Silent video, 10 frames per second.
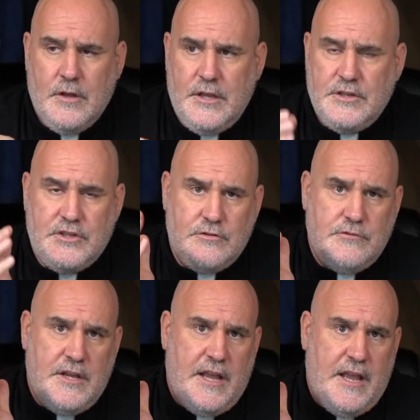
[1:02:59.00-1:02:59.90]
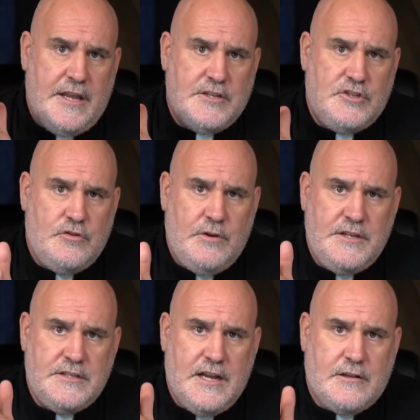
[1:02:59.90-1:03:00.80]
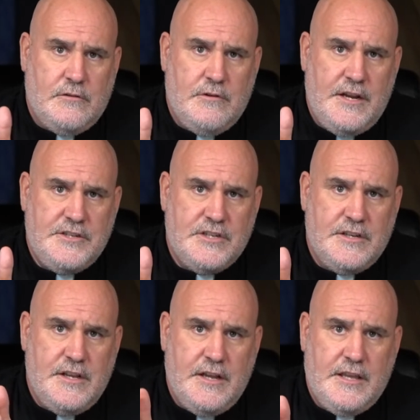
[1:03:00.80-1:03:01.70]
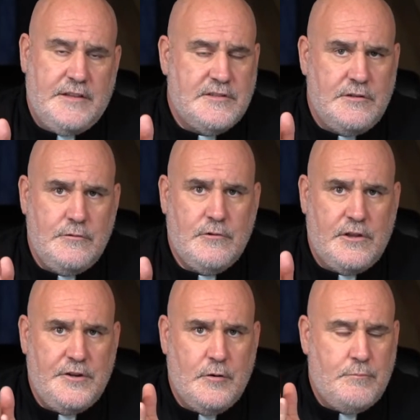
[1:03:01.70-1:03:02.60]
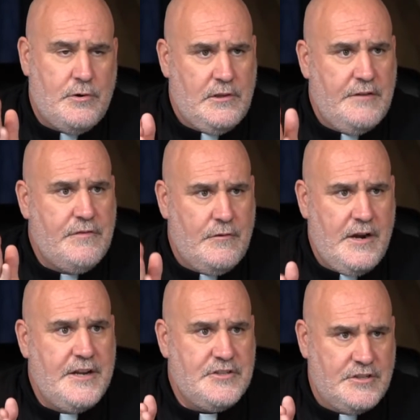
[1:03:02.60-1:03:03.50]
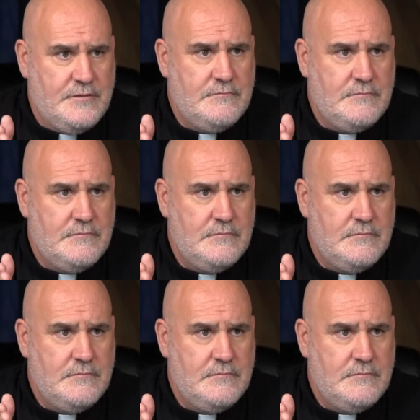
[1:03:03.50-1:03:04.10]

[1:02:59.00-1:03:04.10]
issued a joint declaration against nuclear proliferation.